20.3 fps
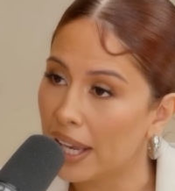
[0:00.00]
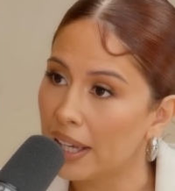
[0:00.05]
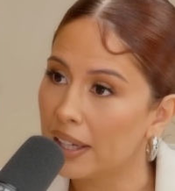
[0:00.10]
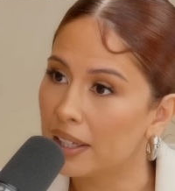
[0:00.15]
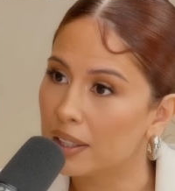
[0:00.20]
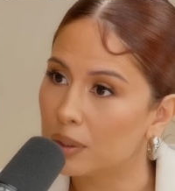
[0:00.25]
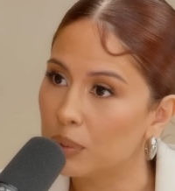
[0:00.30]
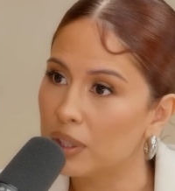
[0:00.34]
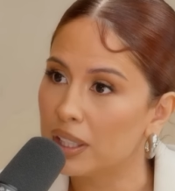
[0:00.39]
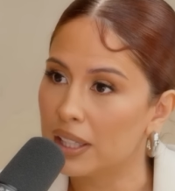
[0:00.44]

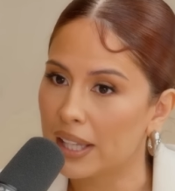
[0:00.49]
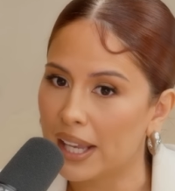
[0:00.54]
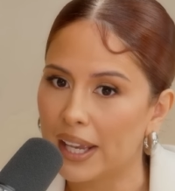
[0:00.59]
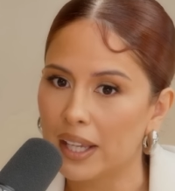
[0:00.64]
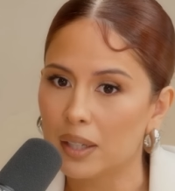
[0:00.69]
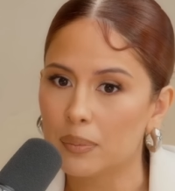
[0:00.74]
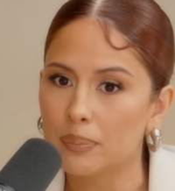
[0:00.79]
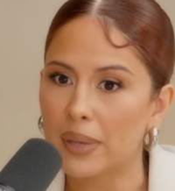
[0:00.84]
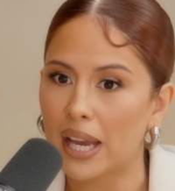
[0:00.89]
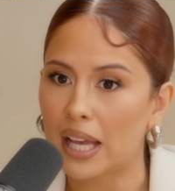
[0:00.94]
we
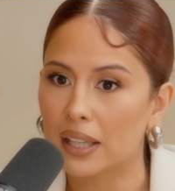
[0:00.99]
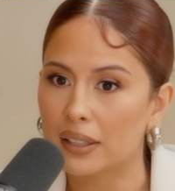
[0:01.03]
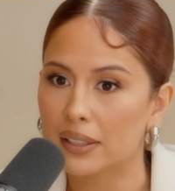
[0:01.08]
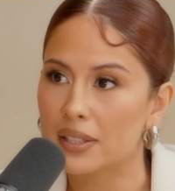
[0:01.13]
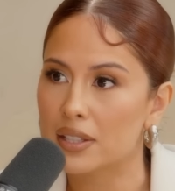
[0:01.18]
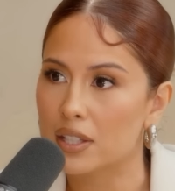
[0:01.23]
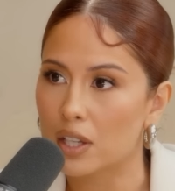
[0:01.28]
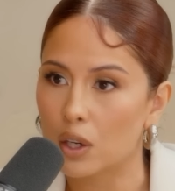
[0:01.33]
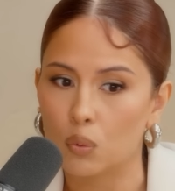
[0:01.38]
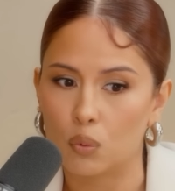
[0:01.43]
can
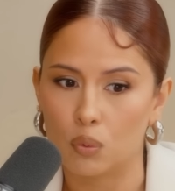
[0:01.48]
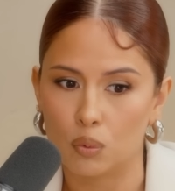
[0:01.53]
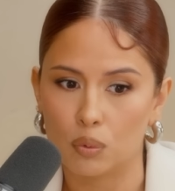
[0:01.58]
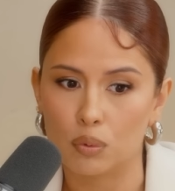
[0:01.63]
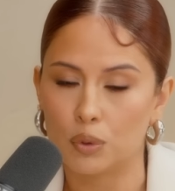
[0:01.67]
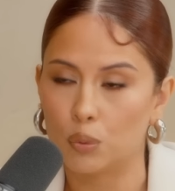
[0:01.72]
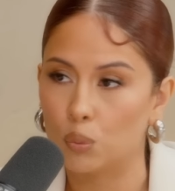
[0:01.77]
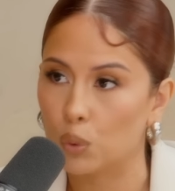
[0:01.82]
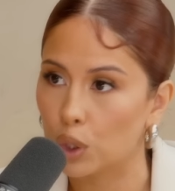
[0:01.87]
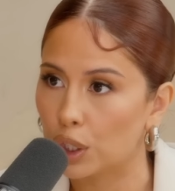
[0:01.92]
balance a
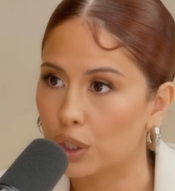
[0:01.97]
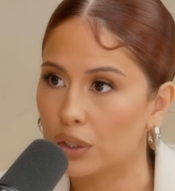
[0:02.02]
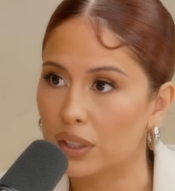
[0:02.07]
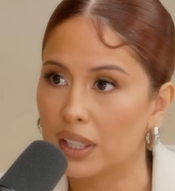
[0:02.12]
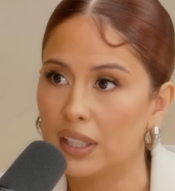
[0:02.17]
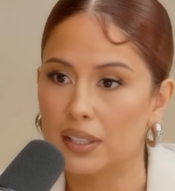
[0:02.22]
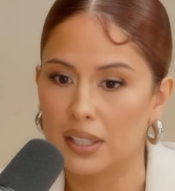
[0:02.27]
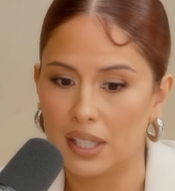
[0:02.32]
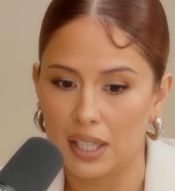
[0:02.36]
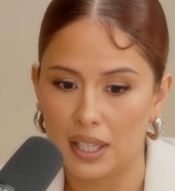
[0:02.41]
work
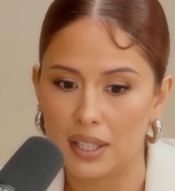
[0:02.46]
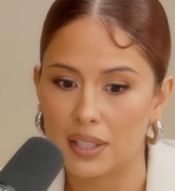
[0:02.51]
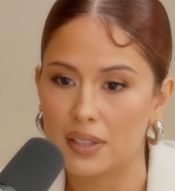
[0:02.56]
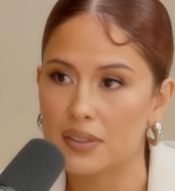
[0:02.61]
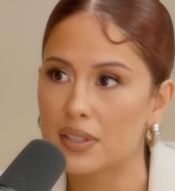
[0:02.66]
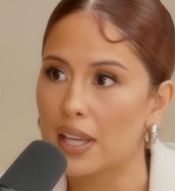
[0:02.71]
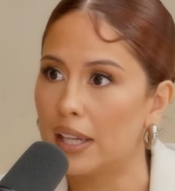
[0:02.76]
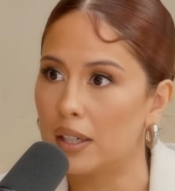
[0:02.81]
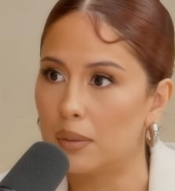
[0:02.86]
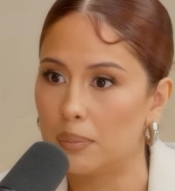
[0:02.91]
and
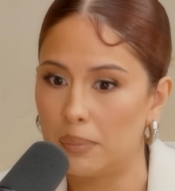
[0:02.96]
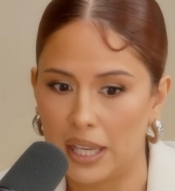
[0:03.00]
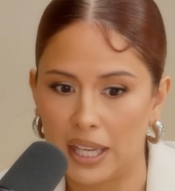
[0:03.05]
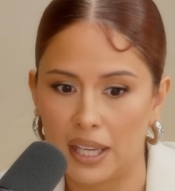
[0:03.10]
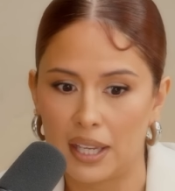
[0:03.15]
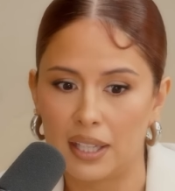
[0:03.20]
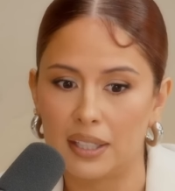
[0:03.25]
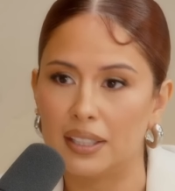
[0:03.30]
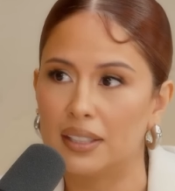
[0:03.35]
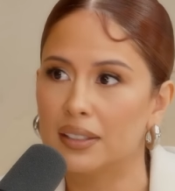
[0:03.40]
kids and a
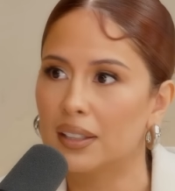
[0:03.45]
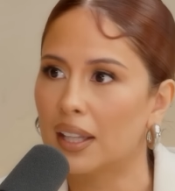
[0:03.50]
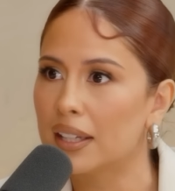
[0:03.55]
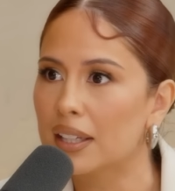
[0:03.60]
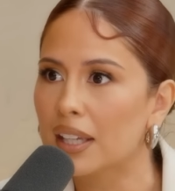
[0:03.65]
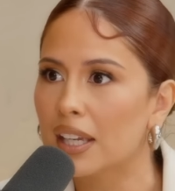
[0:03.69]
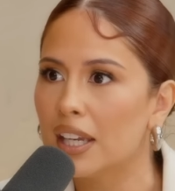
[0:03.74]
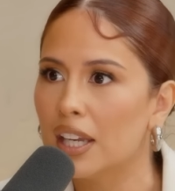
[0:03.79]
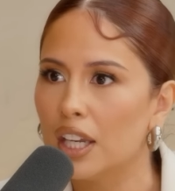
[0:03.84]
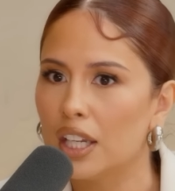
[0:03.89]
man, and
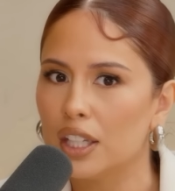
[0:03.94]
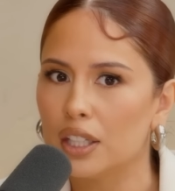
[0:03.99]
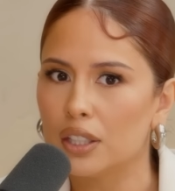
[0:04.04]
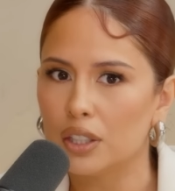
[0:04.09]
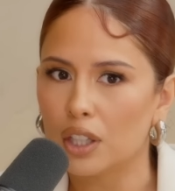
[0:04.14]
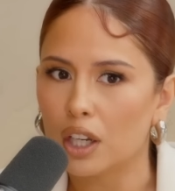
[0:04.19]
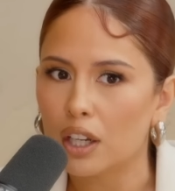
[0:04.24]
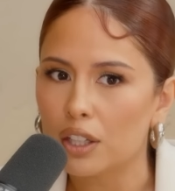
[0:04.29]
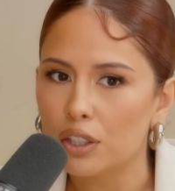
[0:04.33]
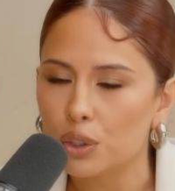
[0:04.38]
like
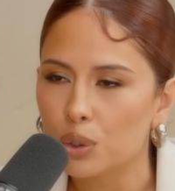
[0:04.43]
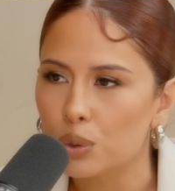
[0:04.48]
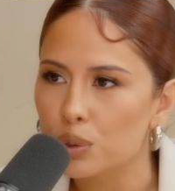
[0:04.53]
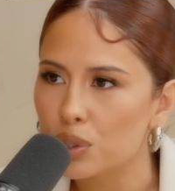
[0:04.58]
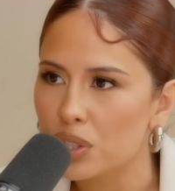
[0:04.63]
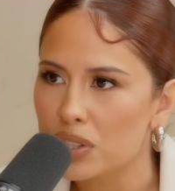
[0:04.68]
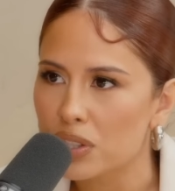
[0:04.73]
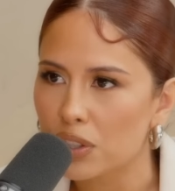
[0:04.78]
you just